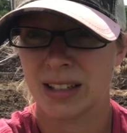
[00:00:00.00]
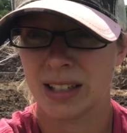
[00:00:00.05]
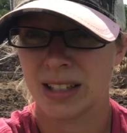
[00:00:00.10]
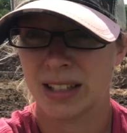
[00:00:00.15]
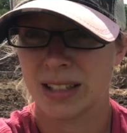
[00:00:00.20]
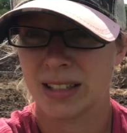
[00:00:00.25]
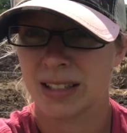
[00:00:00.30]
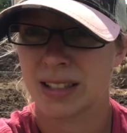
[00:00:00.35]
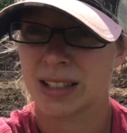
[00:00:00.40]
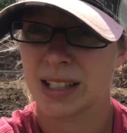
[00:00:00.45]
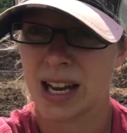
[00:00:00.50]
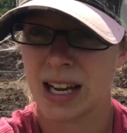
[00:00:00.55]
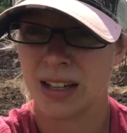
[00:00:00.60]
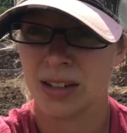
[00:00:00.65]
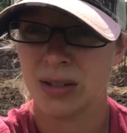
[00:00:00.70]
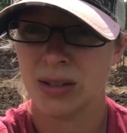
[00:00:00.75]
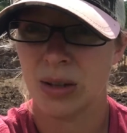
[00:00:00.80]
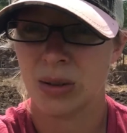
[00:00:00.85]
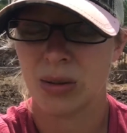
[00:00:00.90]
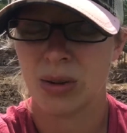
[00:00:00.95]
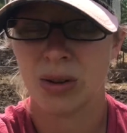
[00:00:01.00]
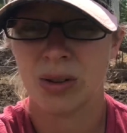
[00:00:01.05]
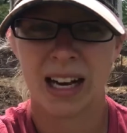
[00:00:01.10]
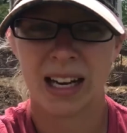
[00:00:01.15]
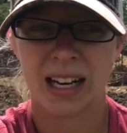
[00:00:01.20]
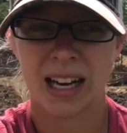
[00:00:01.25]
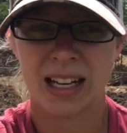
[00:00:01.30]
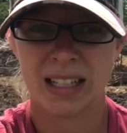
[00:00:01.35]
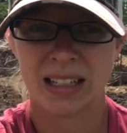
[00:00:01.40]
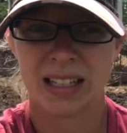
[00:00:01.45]
that's kind of local. I
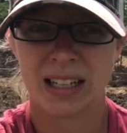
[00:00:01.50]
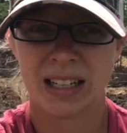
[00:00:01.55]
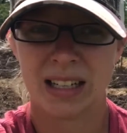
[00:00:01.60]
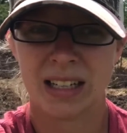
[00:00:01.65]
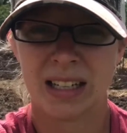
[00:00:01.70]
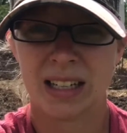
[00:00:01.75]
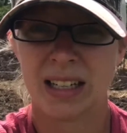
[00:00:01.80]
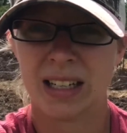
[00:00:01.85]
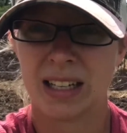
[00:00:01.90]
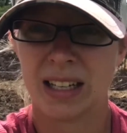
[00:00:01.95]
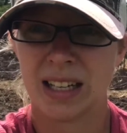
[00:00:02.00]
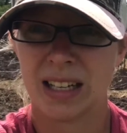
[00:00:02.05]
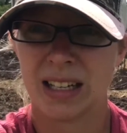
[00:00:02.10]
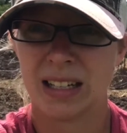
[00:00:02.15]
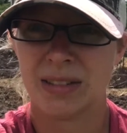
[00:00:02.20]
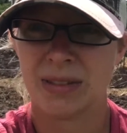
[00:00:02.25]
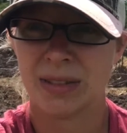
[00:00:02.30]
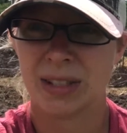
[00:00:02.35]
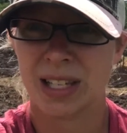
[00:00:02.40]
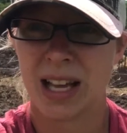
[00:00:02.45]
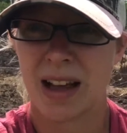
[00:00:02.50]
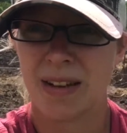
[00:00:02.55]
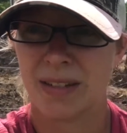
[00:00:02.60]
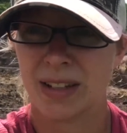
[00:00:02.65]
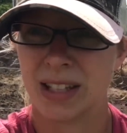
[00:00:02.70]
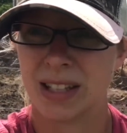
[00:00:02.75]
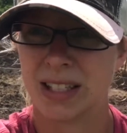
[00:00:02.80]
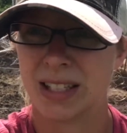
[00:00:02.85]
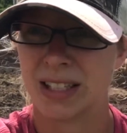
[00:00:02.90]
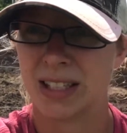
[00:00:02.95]
got there and he was
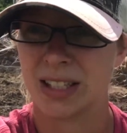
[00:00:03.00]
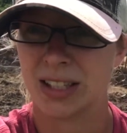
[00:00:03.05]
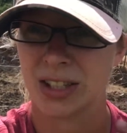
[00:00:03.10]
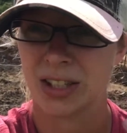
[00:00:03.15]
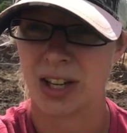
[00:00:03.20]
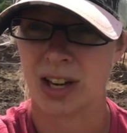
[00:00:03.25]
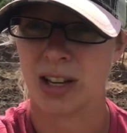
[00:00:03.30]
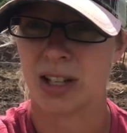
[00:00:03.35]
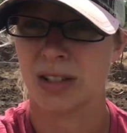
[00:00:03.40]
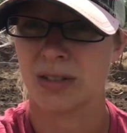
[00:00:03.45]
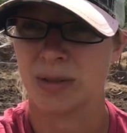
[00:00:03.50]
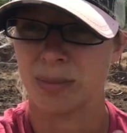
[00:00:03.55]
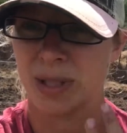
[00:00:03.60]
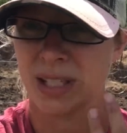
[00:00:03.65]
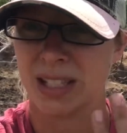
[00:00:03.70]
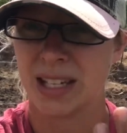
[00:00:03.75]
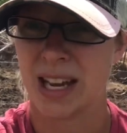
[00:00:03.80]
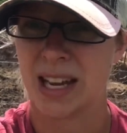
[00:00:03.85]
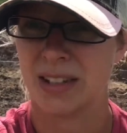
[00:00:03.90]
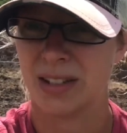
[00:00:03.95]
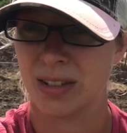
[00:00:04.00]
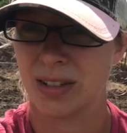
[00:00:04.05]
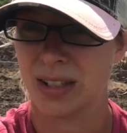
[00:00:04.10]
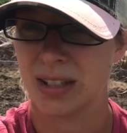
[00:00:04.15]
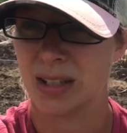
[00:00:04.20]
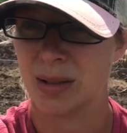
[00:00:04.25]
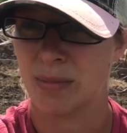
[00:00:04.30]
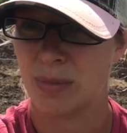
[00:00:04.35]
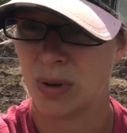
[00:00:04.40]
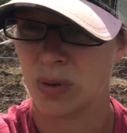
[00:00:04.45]
having this discharge from his nasals
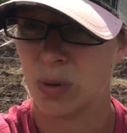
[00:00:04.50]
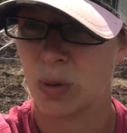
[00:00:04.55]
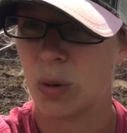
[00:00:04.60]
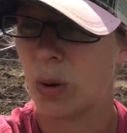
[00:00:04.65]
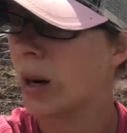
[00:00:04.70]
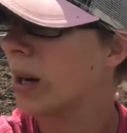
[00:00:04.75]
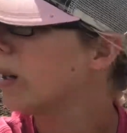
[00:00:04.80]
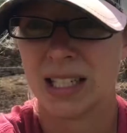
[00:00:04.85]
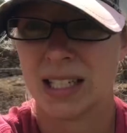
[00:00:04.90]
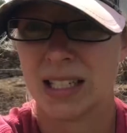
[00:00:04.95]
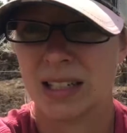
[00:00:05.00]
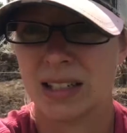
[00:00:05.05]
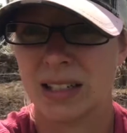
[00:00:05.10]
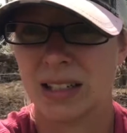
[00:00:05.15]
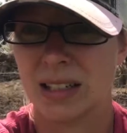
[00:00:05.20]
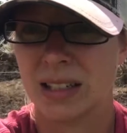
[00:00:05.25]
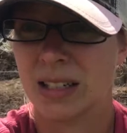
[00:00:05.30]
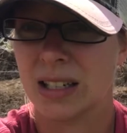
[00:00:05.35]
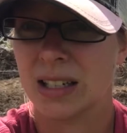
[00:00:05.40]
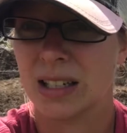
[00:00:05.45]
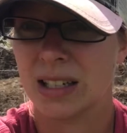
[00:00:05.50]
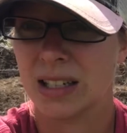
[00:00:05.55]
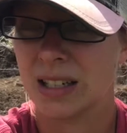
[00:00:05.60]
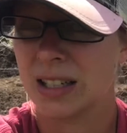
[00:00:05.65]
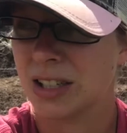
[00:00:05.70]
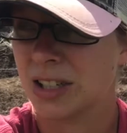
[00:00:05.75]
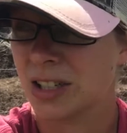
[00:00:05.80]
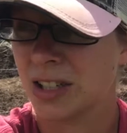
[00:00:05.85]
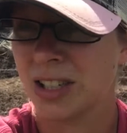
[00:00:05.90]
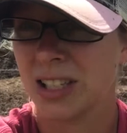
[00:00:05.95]
of the mineral oil. He did an
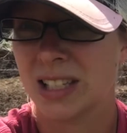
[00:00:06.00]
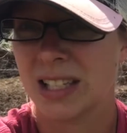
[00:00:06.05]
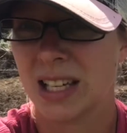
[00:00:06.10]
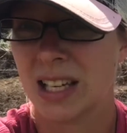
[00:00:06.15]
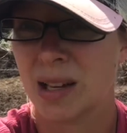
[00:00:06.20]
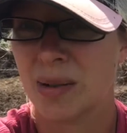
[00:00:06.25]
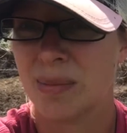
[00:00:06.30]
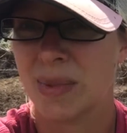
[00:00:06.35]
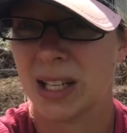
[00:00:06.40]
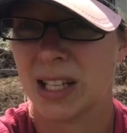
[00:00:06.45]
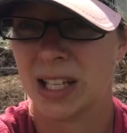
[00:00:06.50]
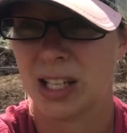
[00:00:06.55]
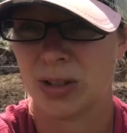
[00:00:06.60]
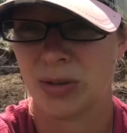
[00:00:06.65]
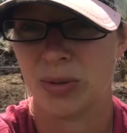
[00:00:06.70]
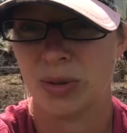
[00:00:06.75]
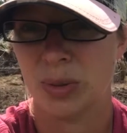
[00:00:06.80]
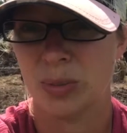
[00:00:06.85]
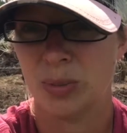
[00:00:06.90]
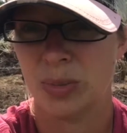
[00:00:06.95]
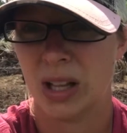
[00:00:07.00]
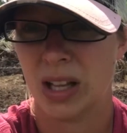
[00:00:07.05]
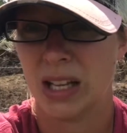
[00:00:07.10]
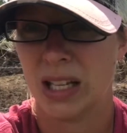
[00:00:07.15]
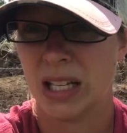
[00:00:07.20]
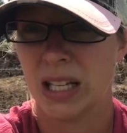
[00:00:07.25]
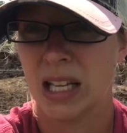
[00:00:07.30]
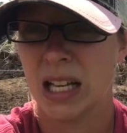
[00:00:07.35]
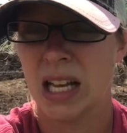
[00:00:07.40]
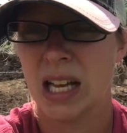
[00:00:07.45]
initial exam and he drew some
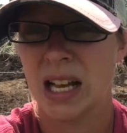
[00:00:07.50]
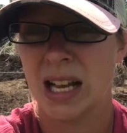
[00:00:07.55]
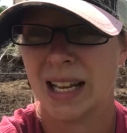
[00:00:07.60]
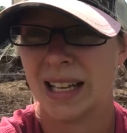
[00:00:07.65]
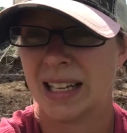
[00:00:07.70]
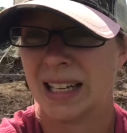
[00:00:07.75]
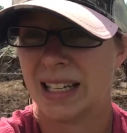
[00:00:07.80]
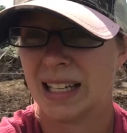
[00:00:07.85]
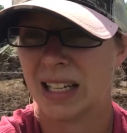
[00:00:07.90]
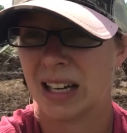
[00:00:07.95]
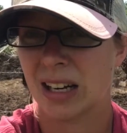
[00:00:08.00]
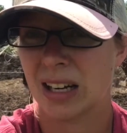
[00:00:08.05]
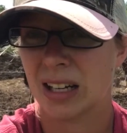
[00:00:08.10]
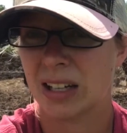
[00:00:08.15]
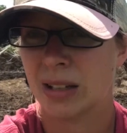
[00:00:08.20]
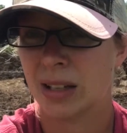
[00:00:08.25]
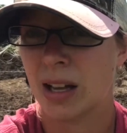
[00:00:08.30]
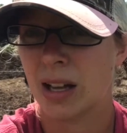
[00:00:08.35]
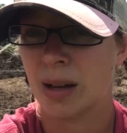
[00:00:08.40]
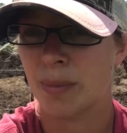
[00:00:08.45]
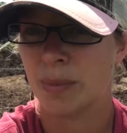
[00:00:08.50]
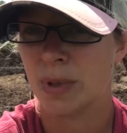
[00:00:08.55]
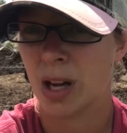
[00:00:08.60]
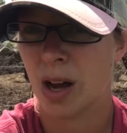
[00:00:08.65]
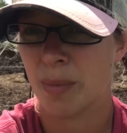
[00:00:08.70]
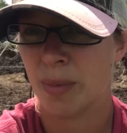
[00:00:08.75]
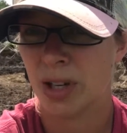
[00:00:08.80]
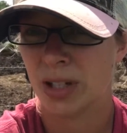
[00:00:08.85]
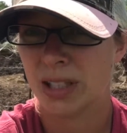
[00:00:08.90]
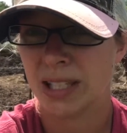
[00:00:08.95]
blood, and he did an
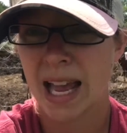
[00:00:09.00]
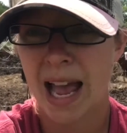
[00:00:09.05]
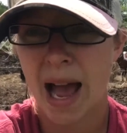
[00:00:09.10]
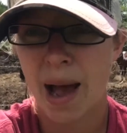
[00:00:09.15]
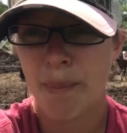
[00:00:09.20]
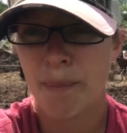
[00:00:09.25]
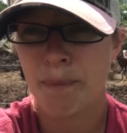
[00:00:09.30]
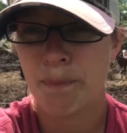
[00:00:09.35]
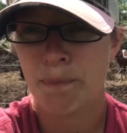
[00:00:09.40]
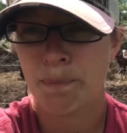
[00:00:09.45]
abdominal tap